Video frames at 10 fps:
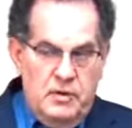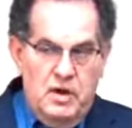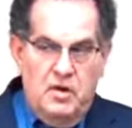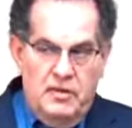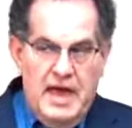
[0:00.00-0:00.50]
we
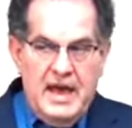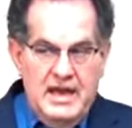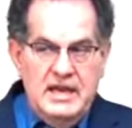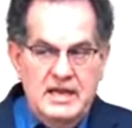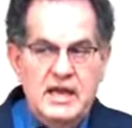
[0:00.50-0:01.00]
know
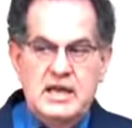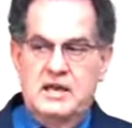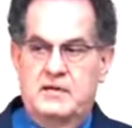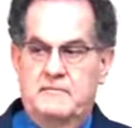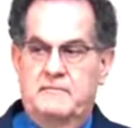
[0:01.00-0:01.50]
that he
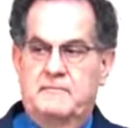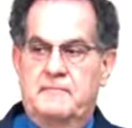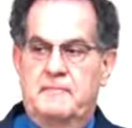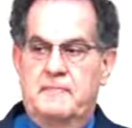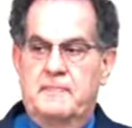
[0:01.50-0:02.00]
did
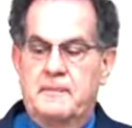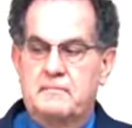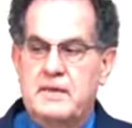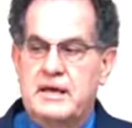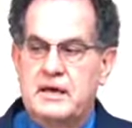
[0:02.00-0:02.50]

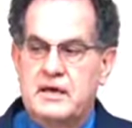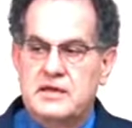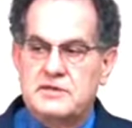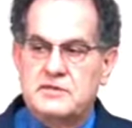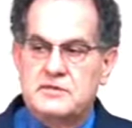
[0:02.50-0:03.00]

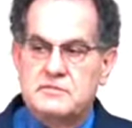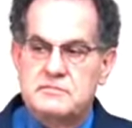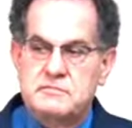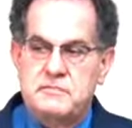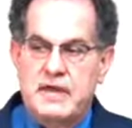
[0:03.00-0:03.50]

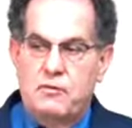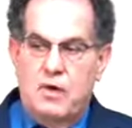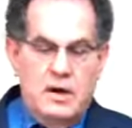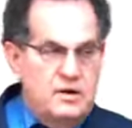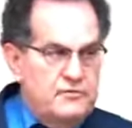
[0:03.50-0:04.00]
because they
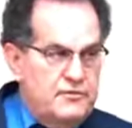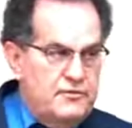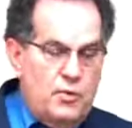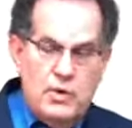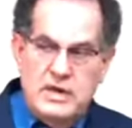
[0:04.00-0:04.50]
wandered for
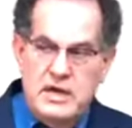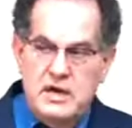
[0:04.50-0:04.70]
40